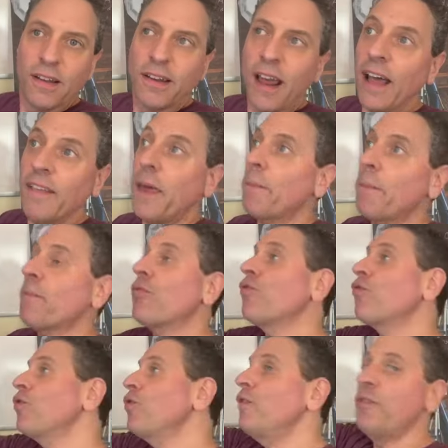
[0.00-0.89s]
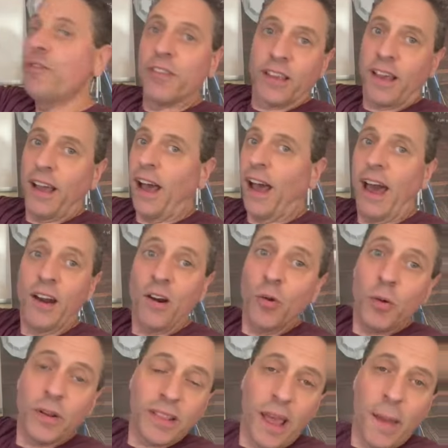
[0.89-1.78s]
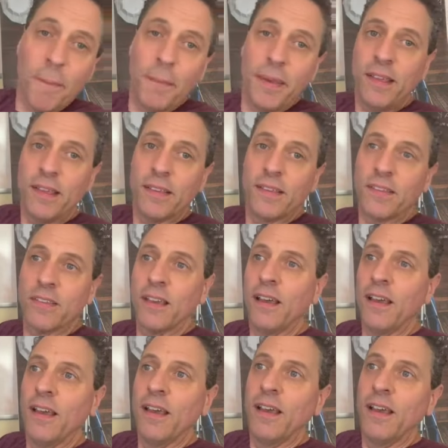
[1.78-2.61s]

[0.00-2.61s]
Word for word: Not that proves the con, I don't know what that means.